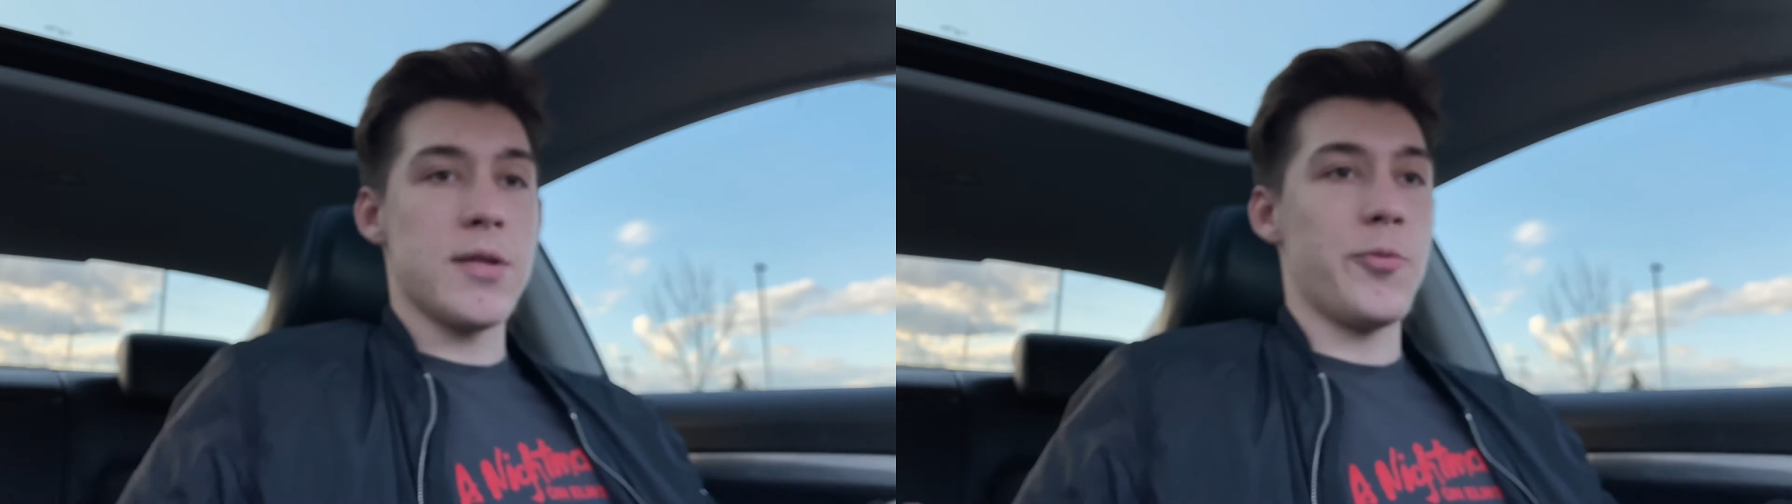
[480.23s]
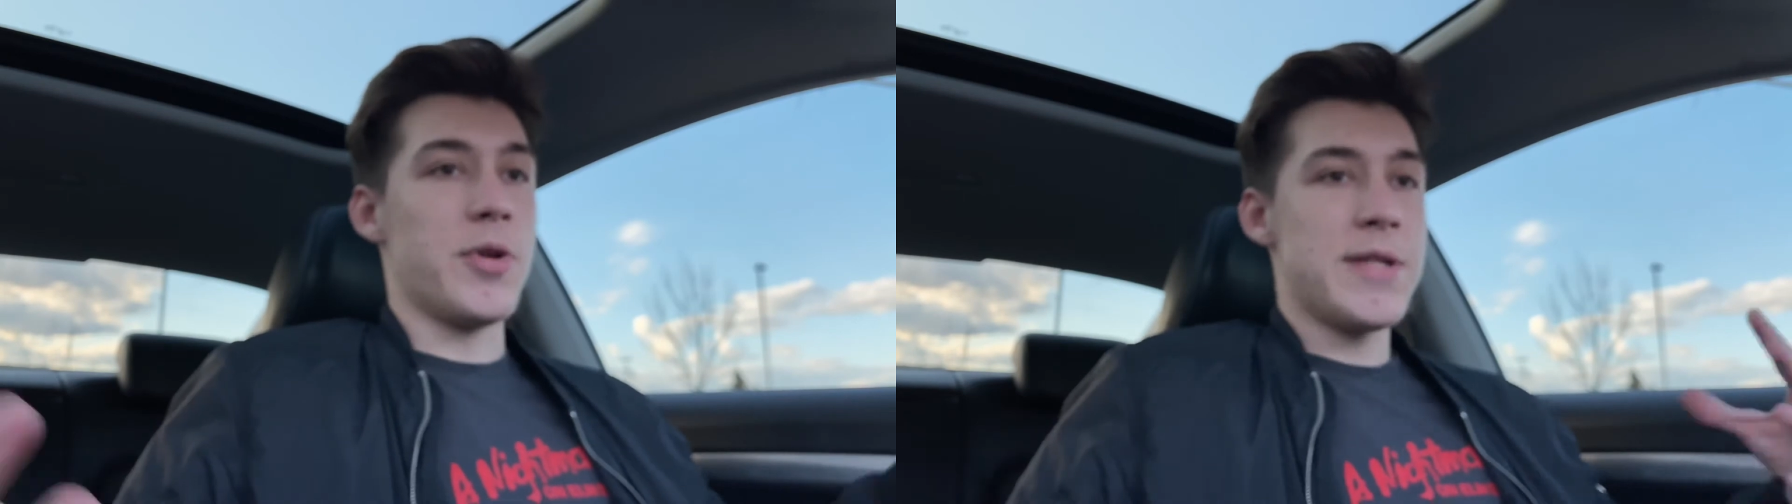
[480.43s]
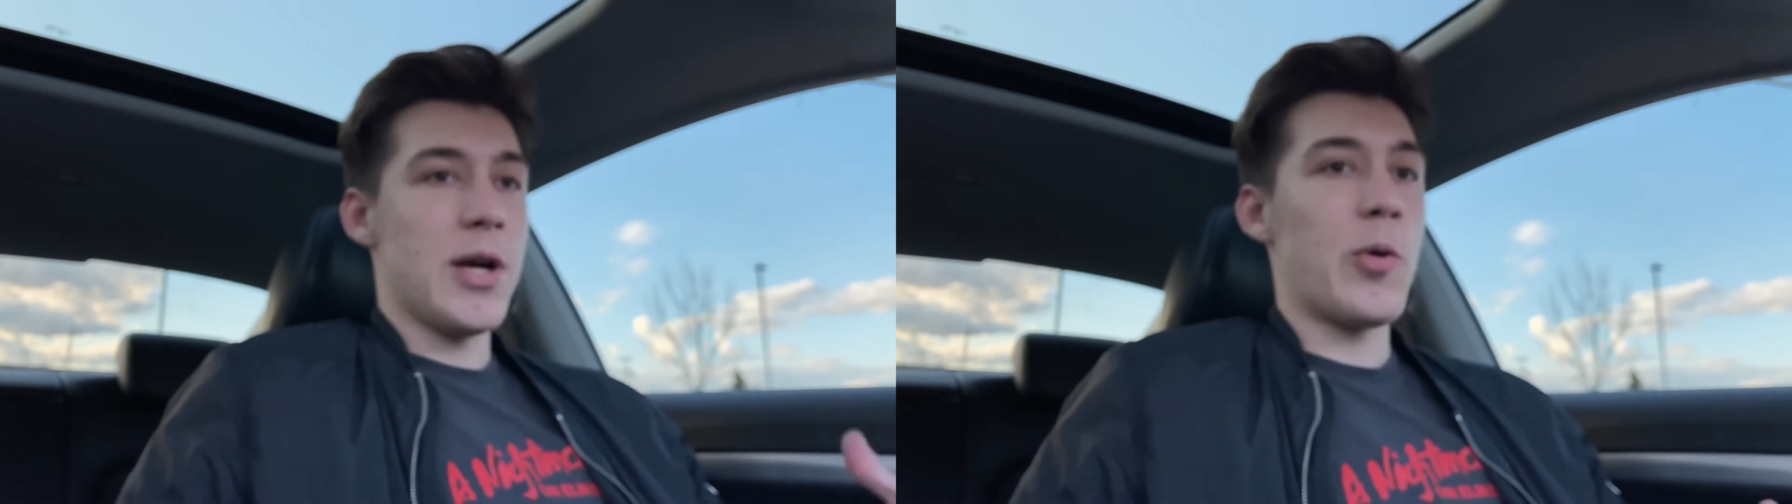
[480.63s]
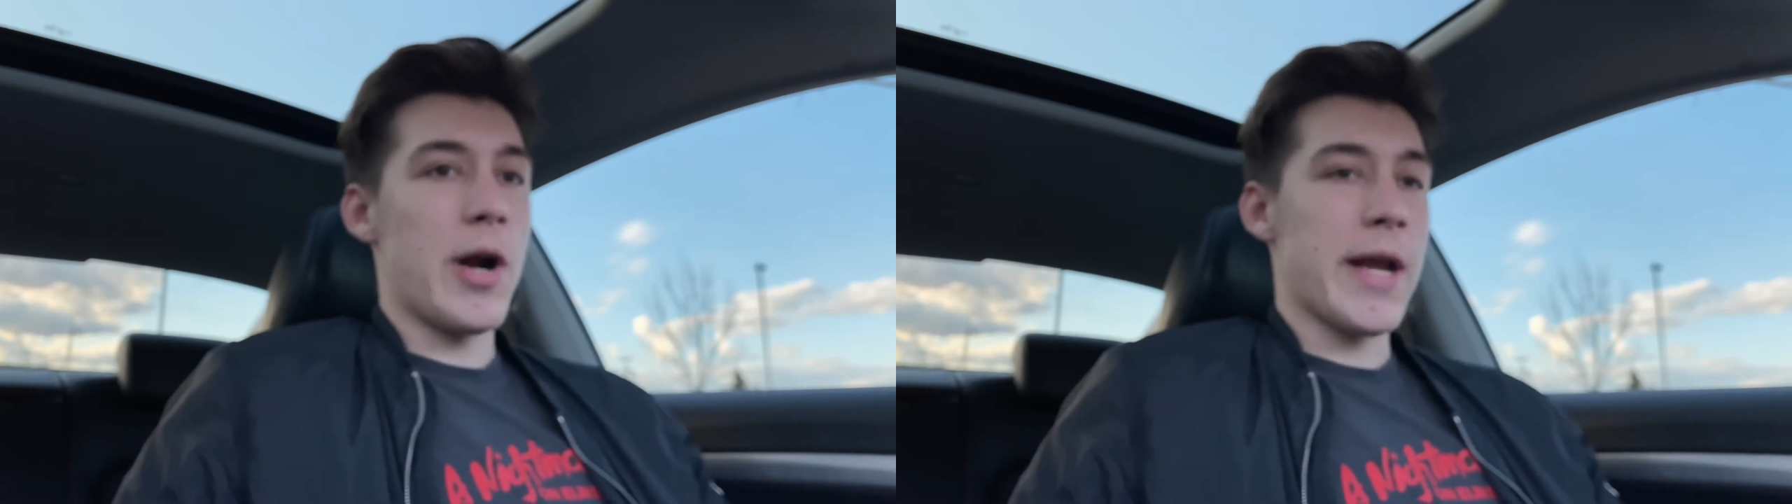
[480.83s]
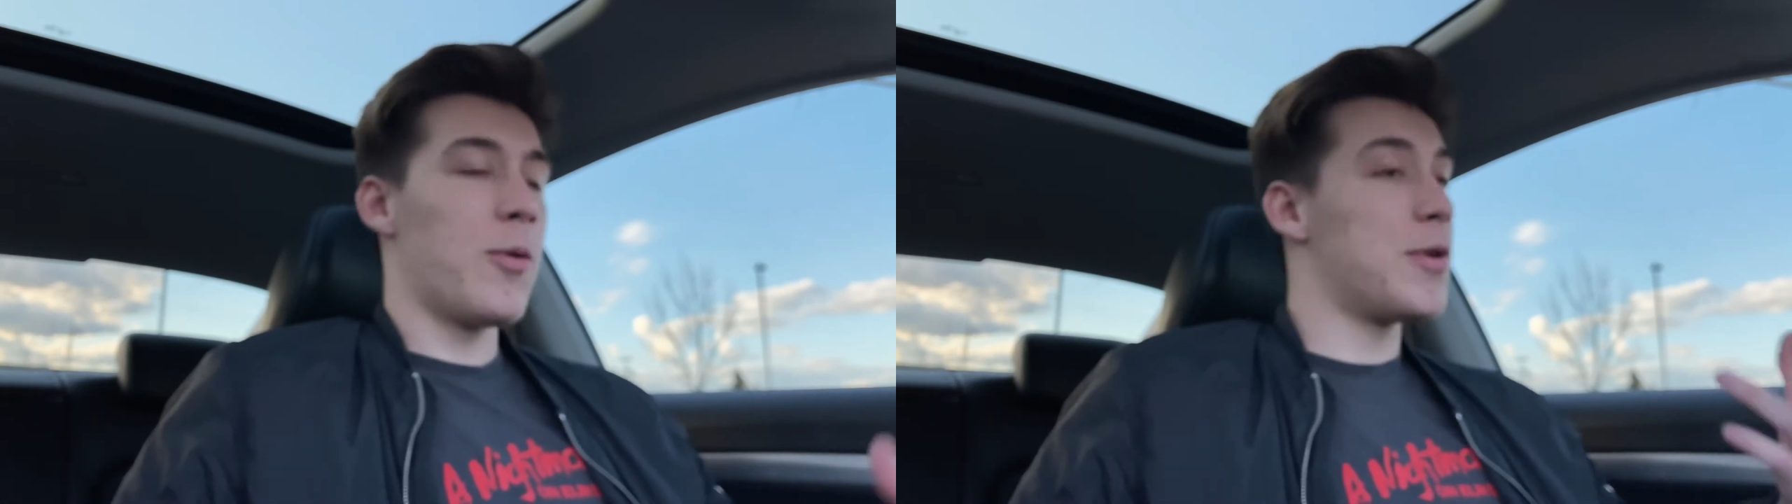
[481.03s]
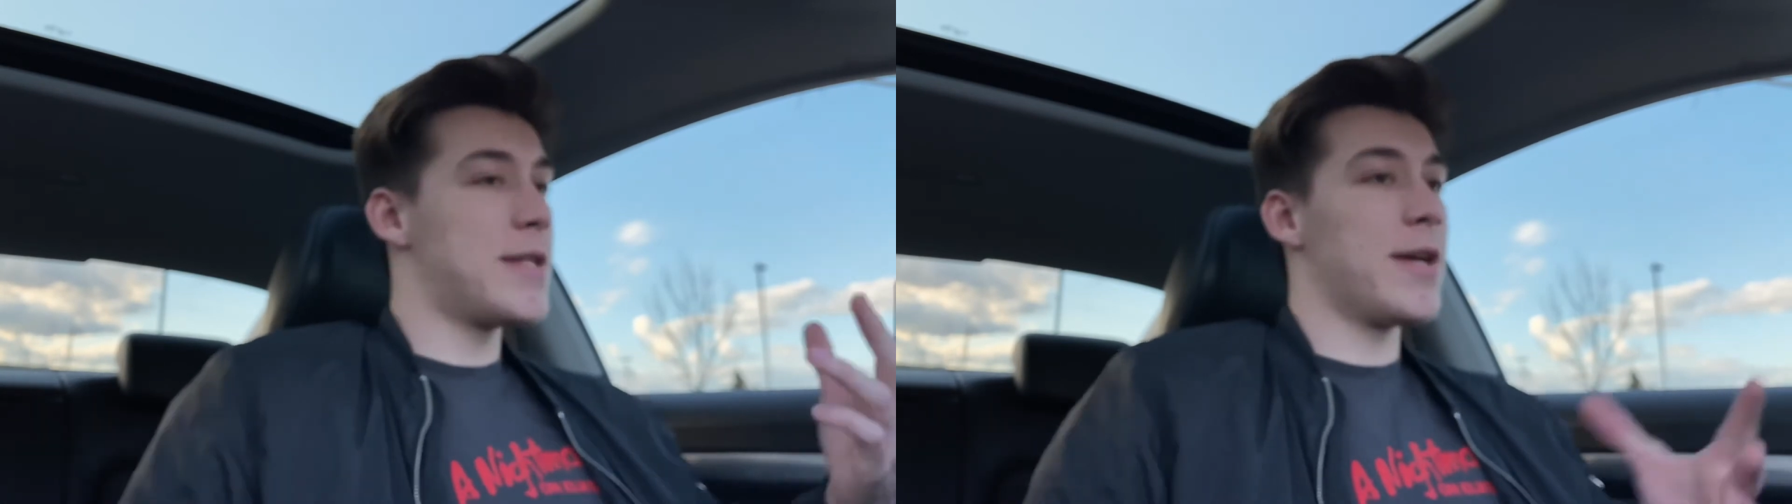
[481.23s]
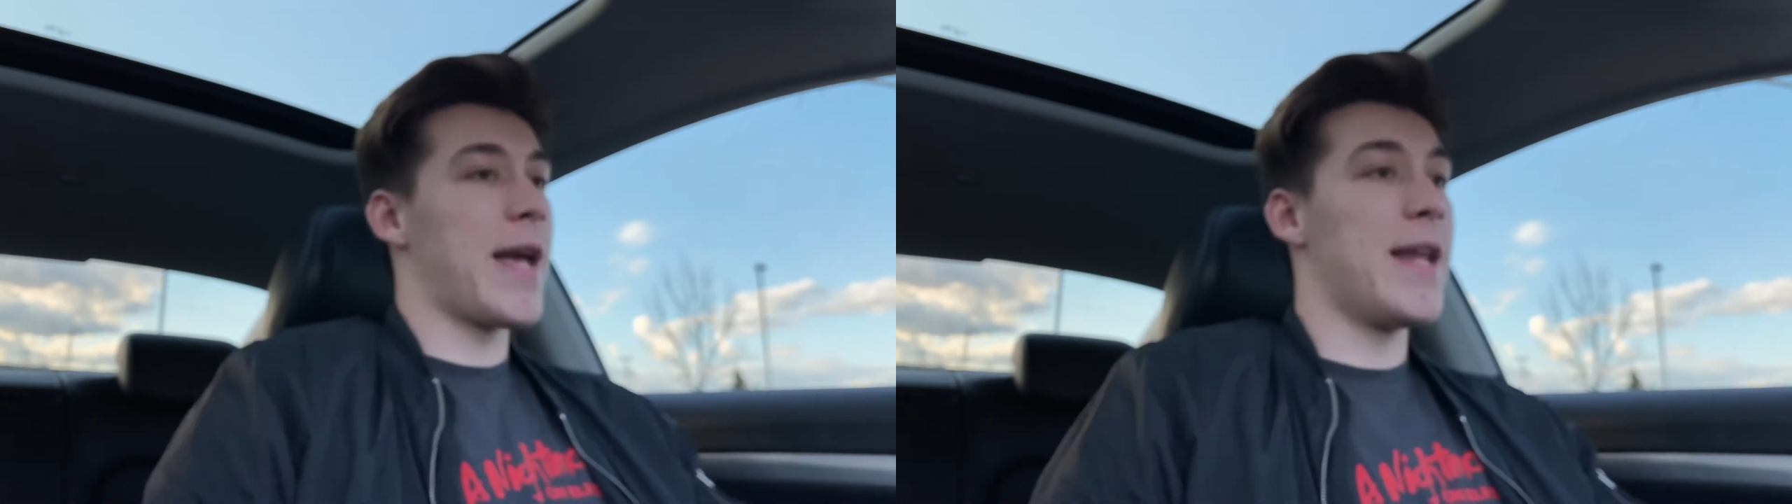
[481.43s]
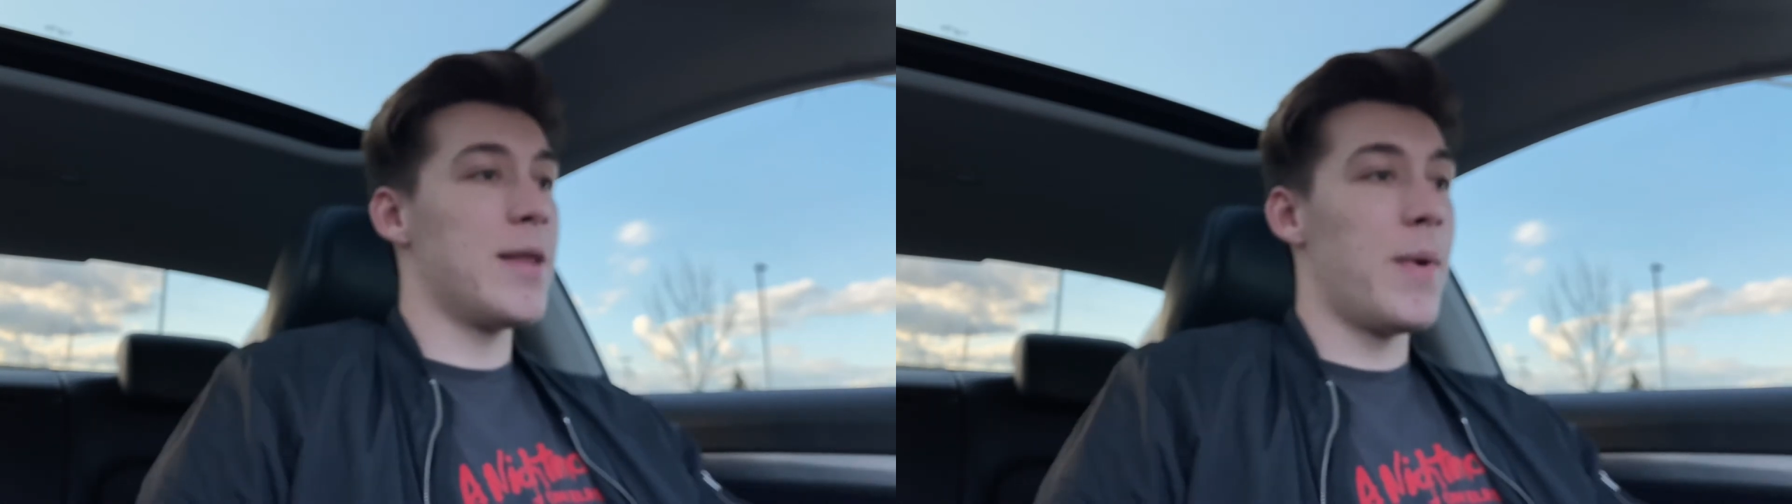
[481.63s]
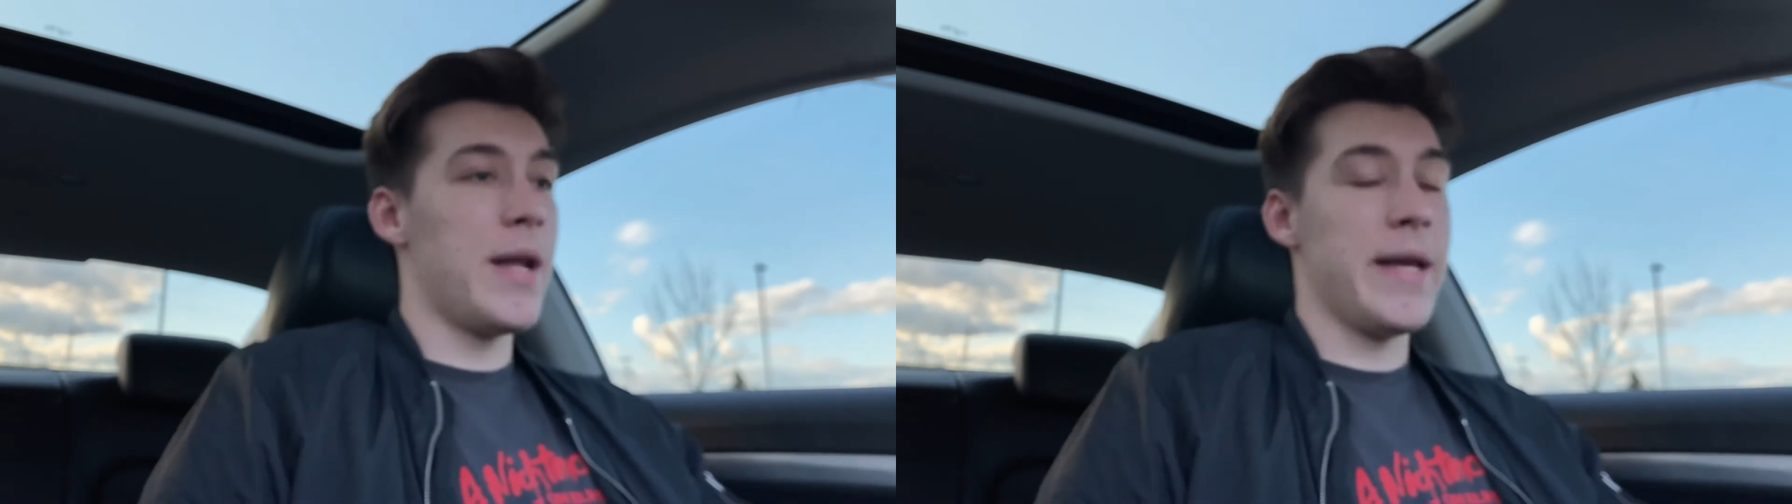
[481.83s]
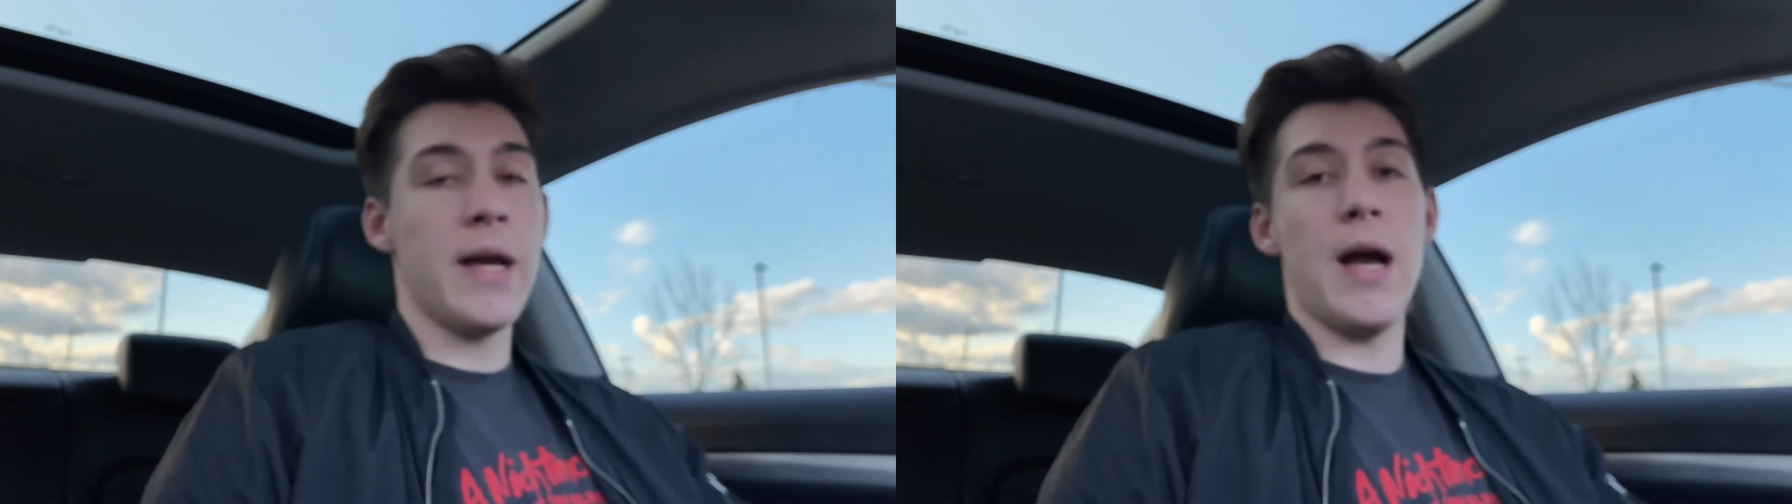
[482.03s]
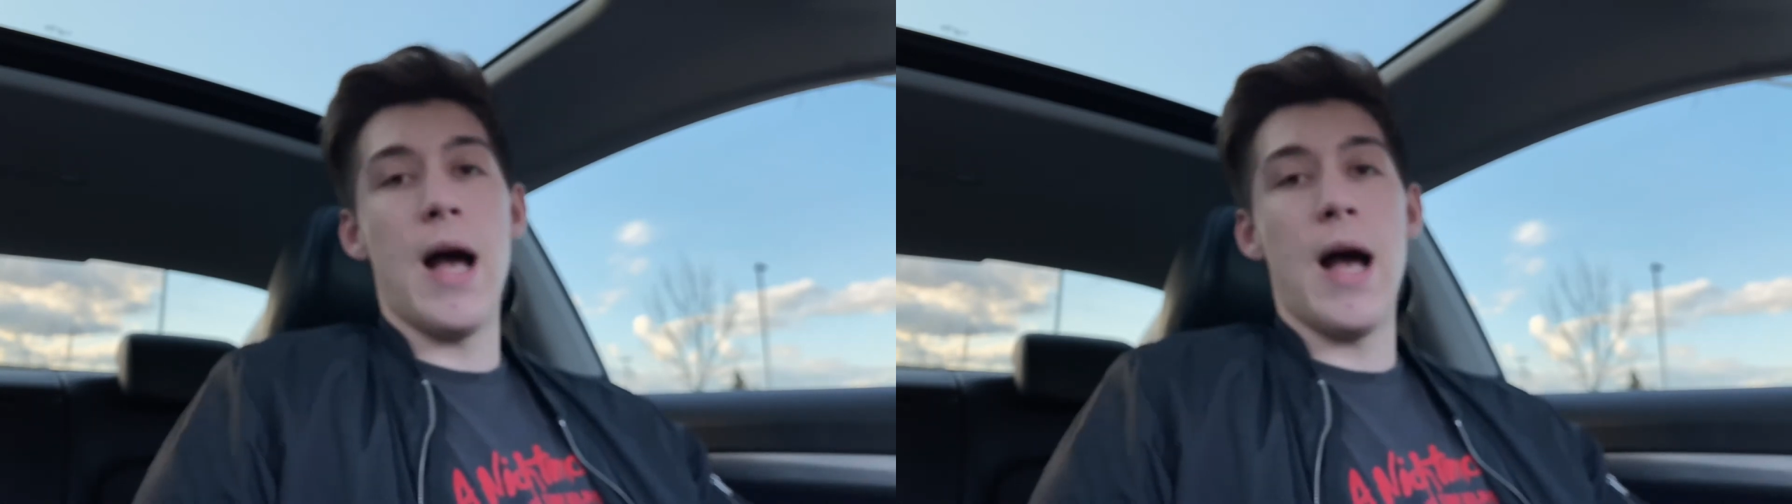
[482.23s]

We're still working. We're still getting the money.